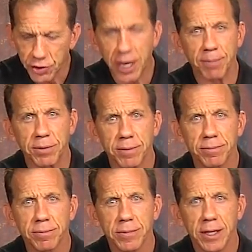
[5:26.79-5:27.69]
shaped.
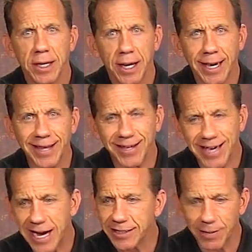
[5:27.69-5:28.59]
Again, the
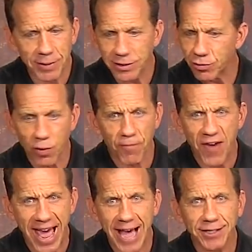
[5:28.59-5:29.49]
concept is it's real
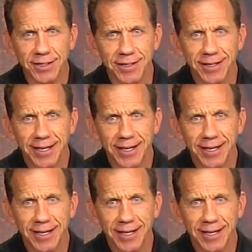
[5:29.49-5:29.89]
fast.